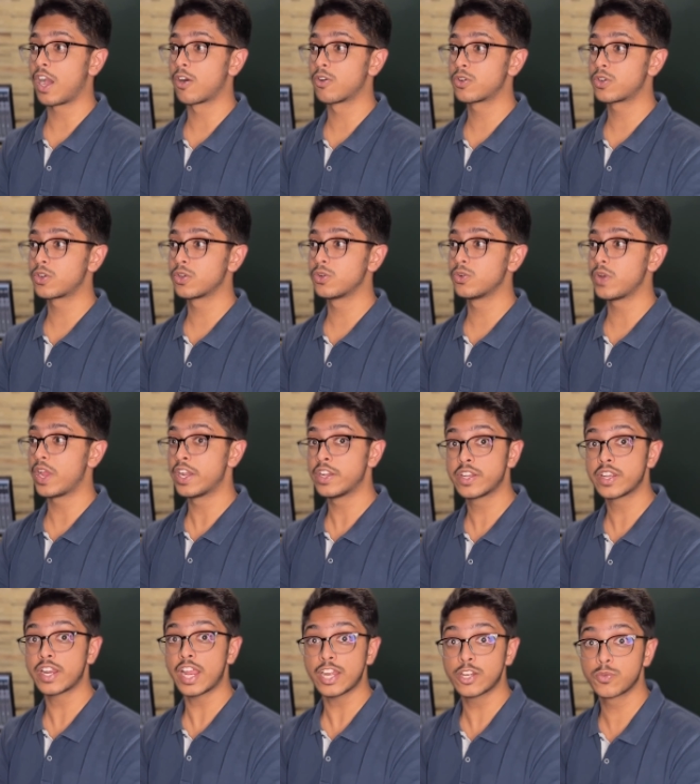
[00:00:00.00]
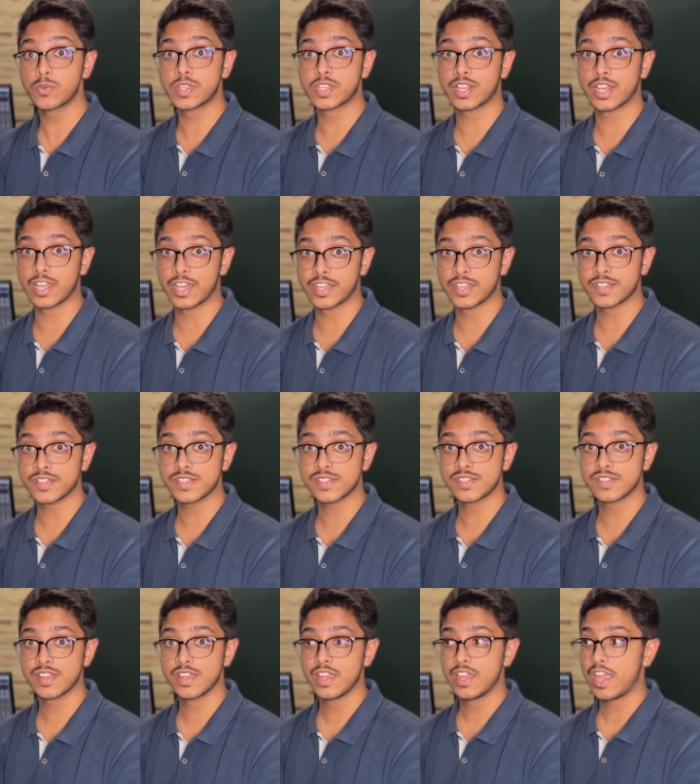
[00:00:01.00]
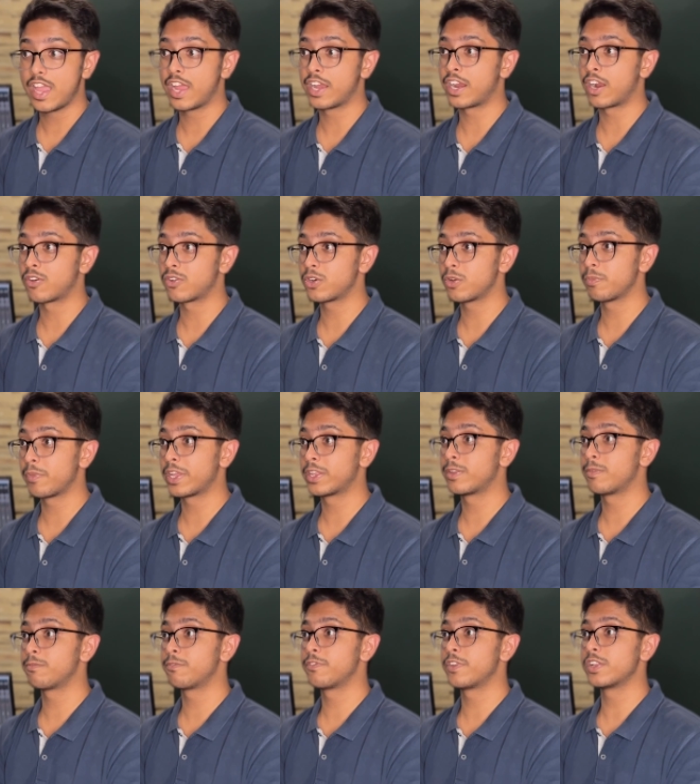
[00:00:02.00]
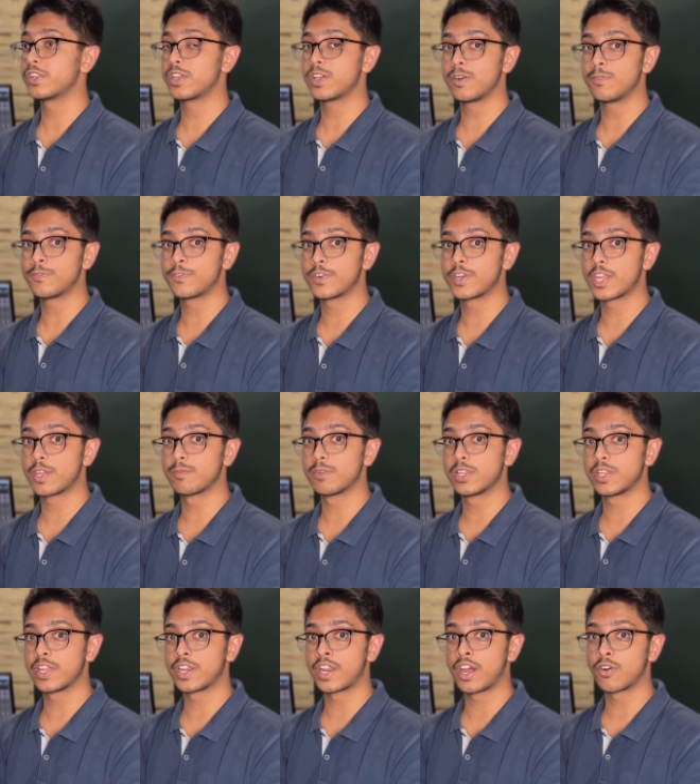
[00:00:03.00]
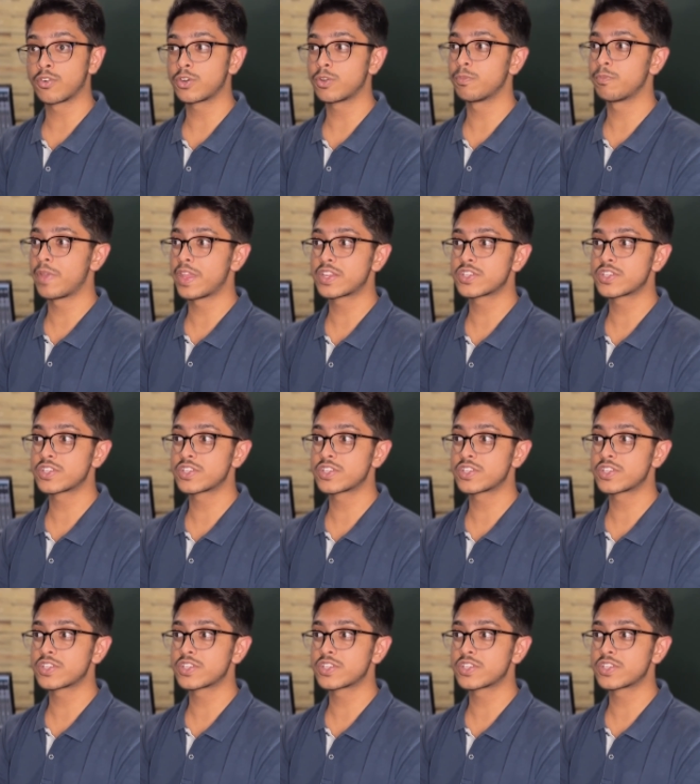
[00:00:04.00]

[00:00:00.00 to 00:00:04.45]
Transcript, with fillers: me how to interact with clients and how to make them feel comfortable and how to